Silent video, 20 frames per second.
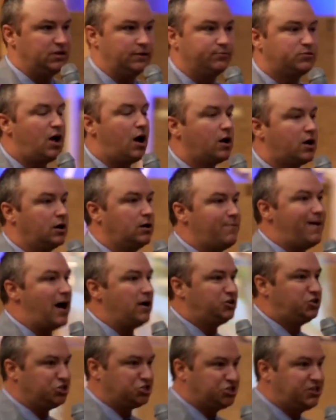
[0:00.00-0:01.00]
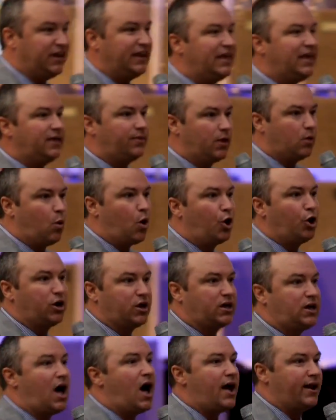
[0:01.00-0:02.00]
I'm talking about just getting in the Word
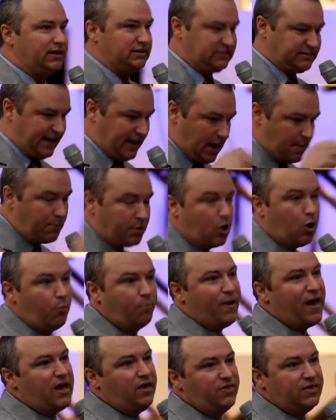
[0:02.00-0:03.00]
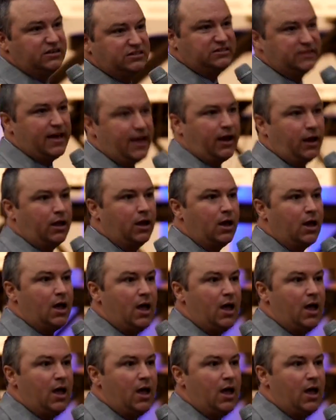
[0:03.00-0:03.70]
of God and saying, I'm going to obey this thing.